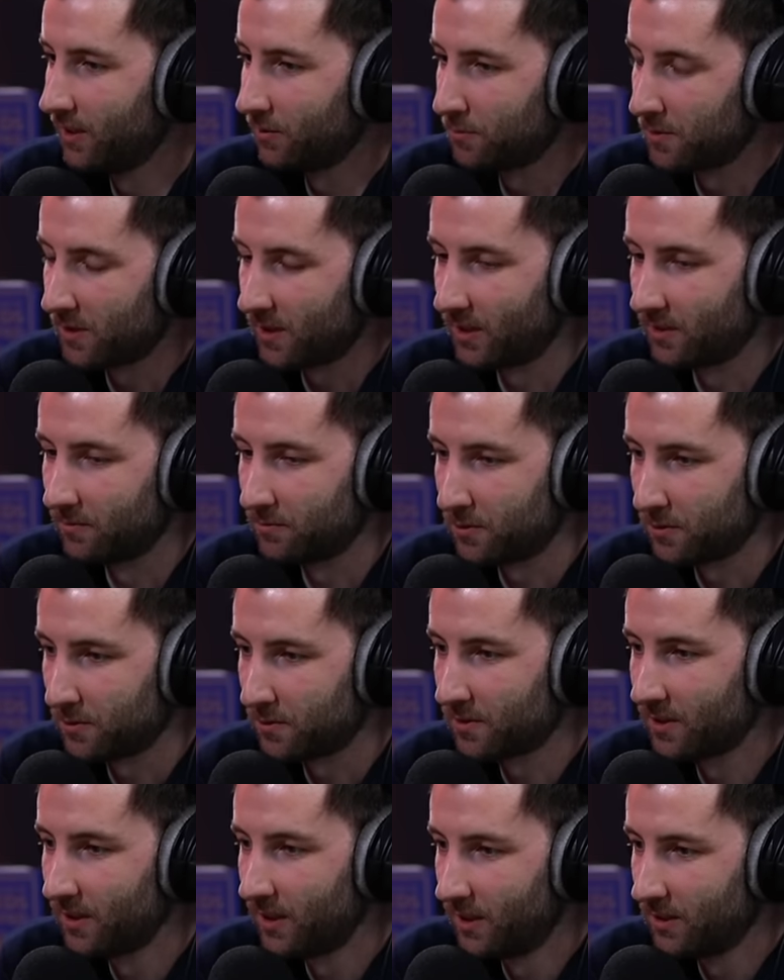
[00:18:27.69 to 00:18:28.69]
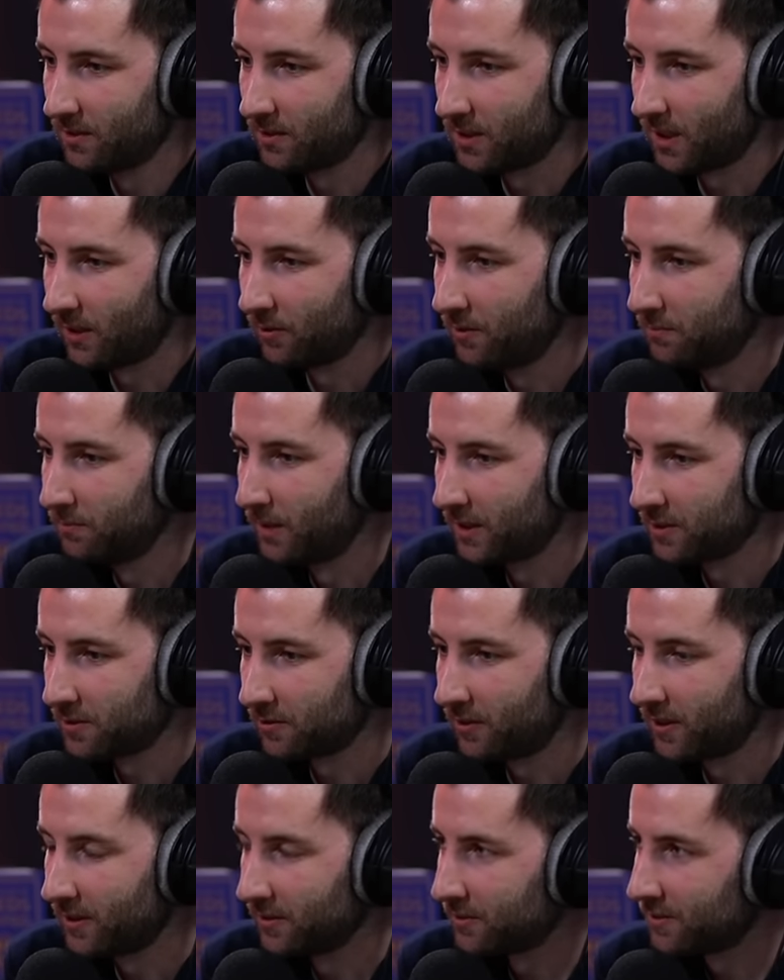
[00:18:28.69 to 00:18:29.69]
was kind of just shouting Max
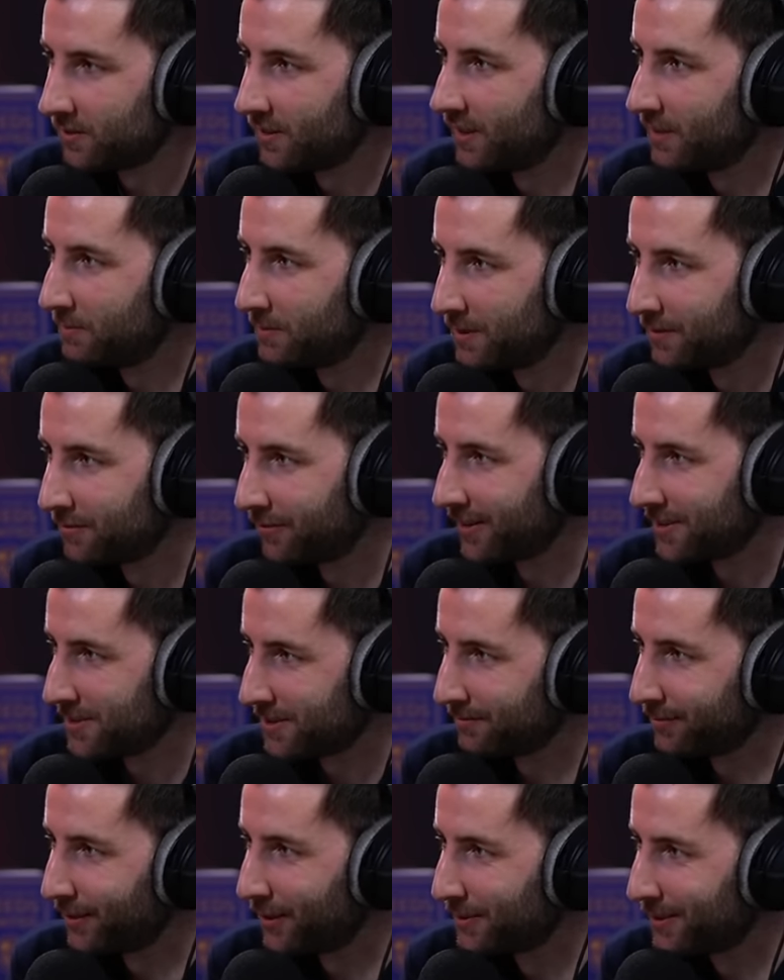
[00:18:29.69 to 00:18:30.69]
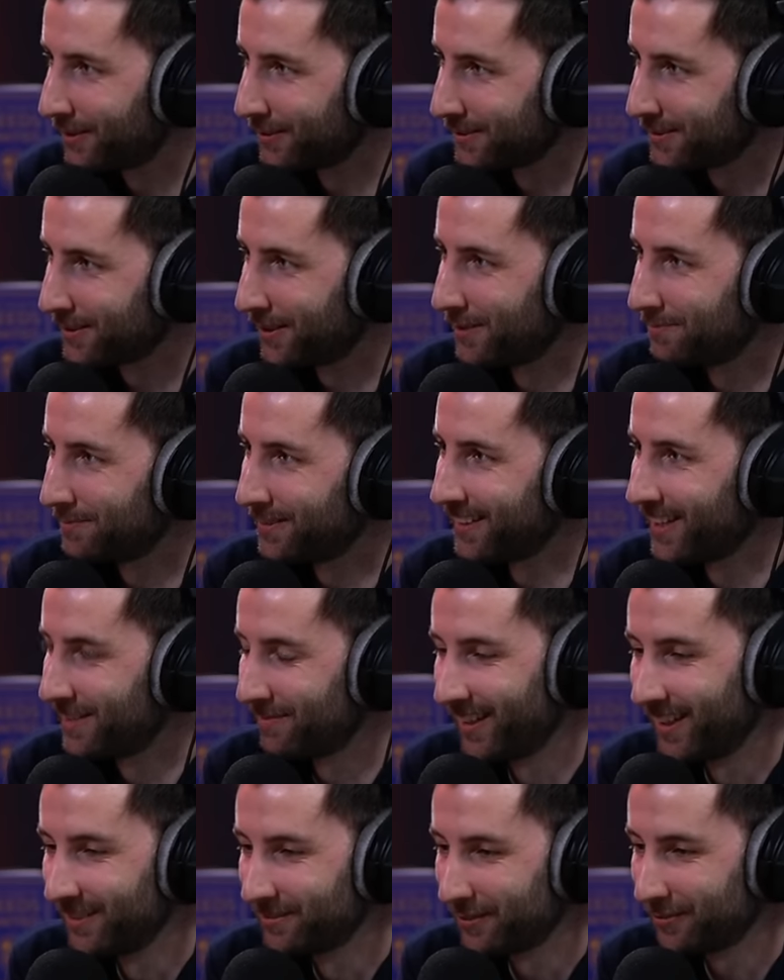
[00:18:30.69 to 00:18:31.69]
Gradel's name in the face of locals, hoping they
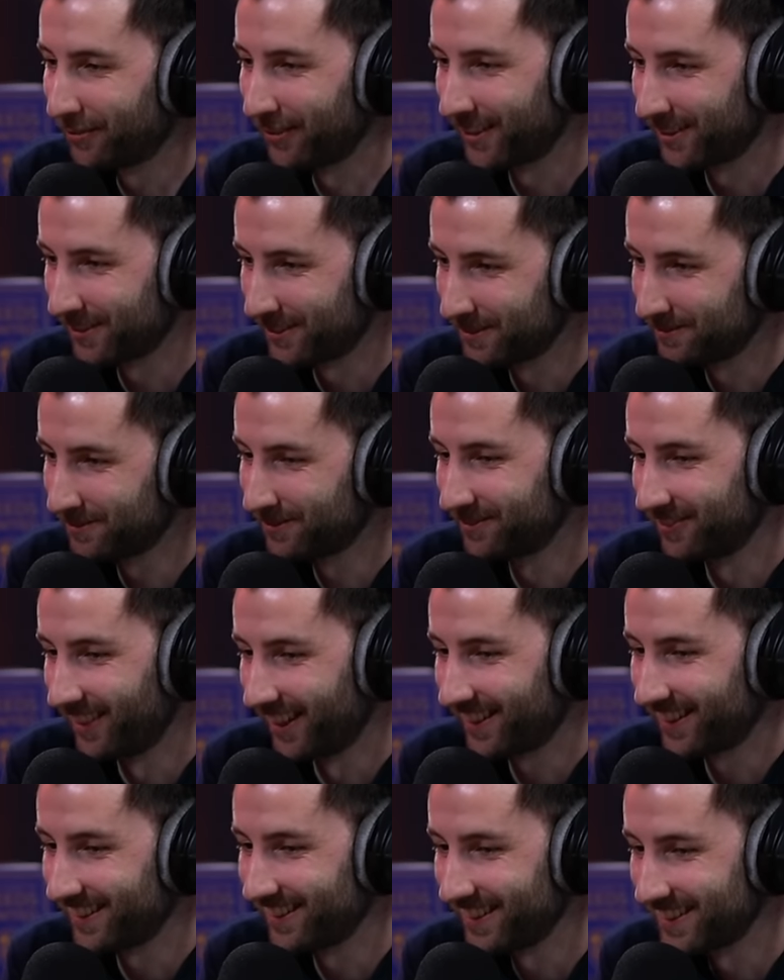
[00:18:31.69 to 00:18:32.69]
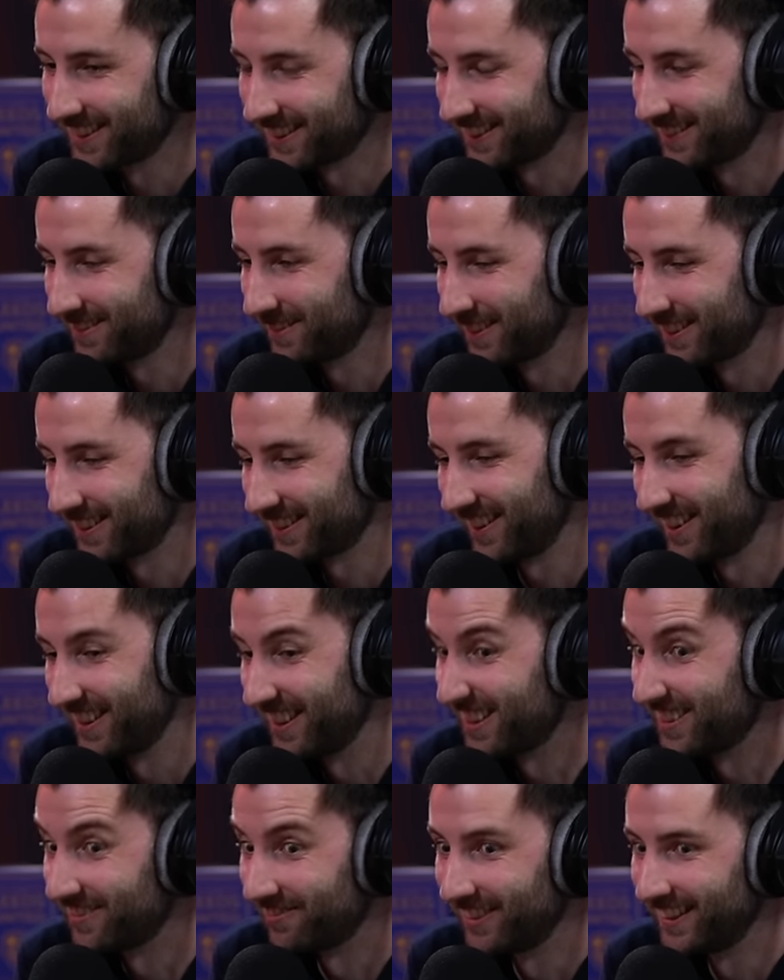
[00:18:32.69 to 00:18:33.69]
might have a flicker of recognition, which they
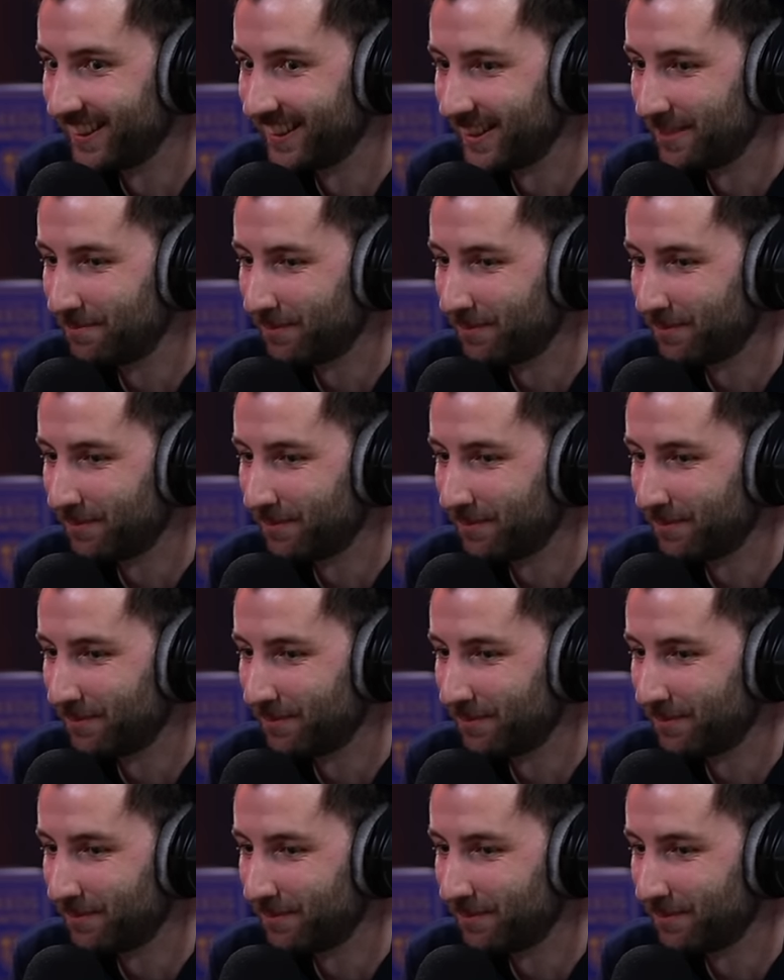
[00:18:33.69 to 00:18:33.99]
didn't really.